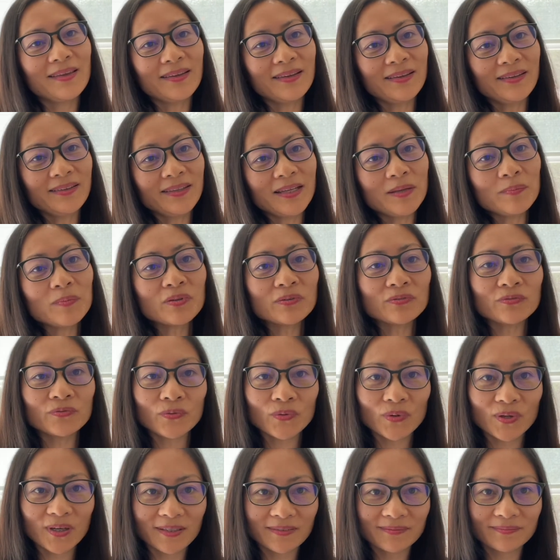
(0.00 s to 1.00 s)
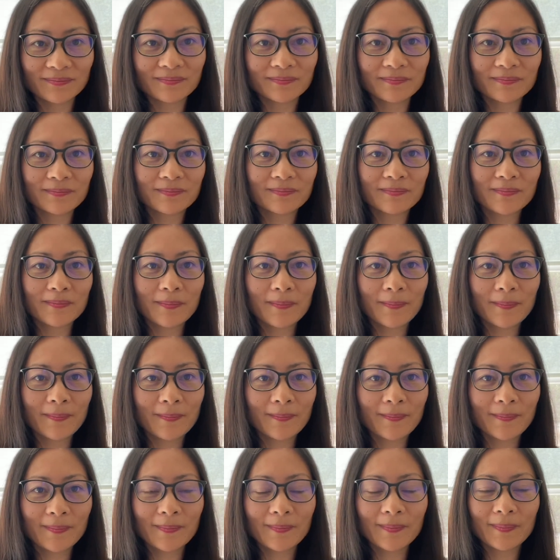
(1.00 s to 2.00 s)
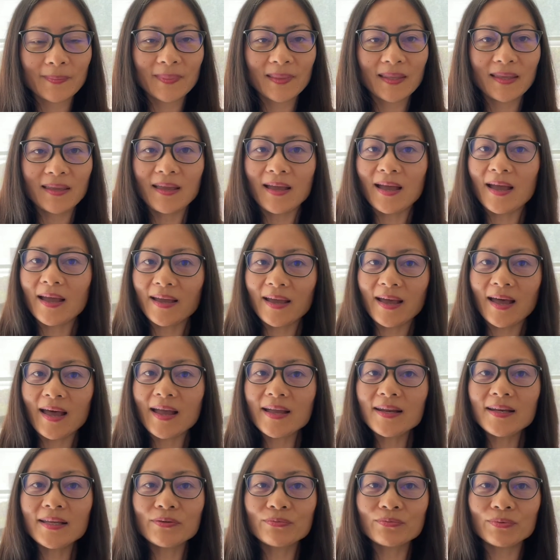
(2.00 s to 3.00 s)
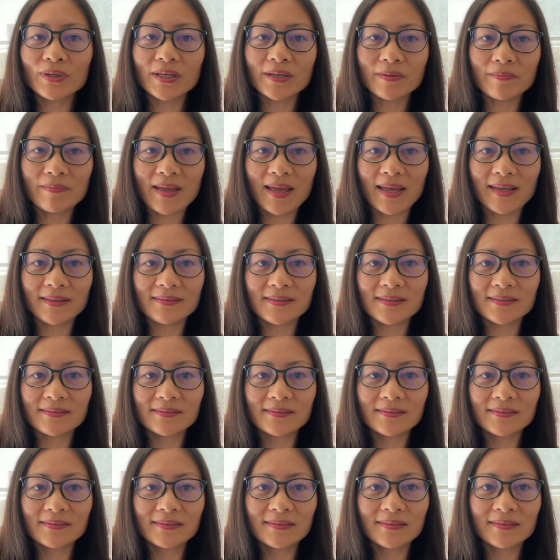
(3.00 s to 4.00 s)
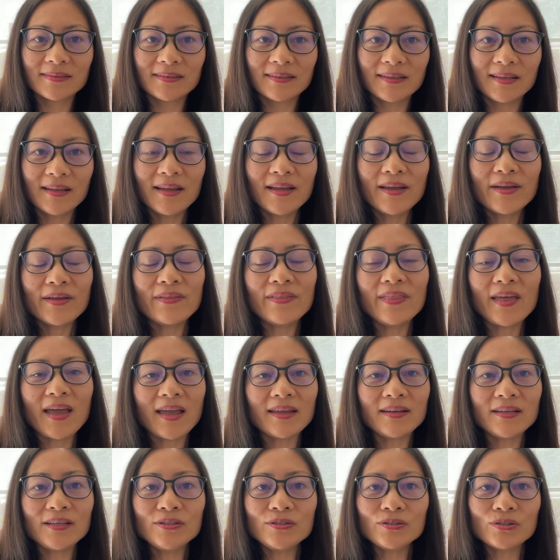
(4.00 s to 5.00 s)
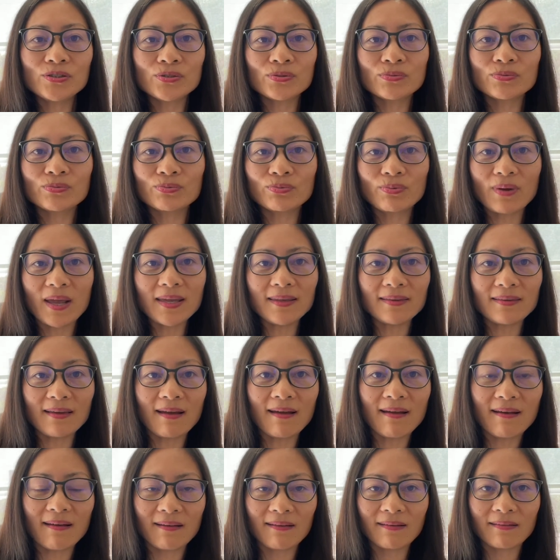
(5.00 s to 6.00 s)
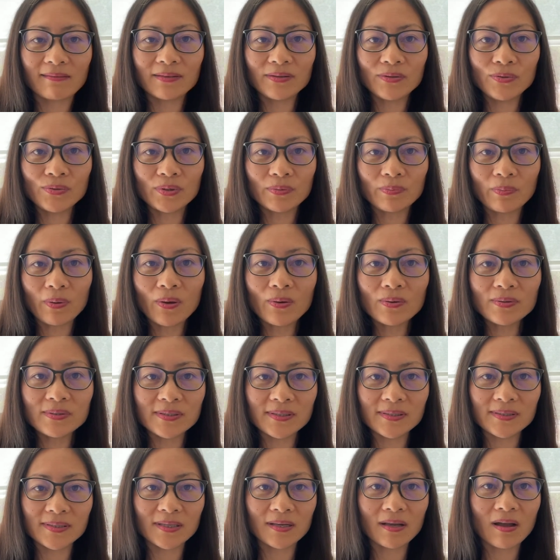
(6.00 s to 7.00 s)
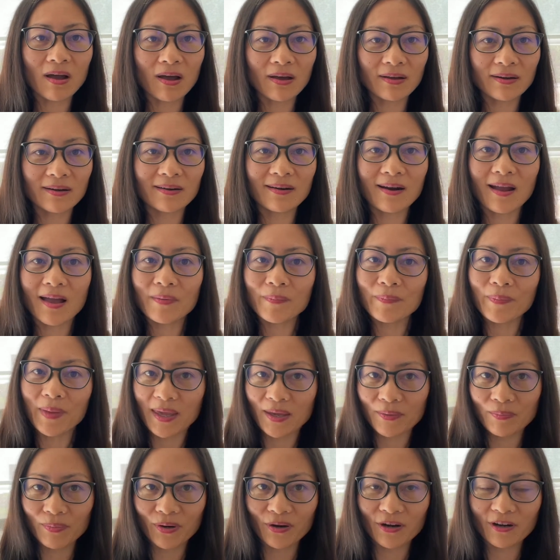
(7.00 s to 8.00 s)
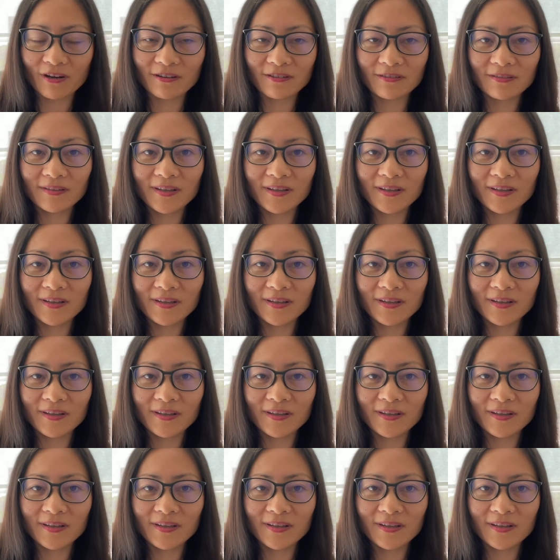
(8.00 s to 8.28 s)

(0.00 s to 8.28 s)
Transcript: number 4, I highly recommend that you should write down your poses in order on paper.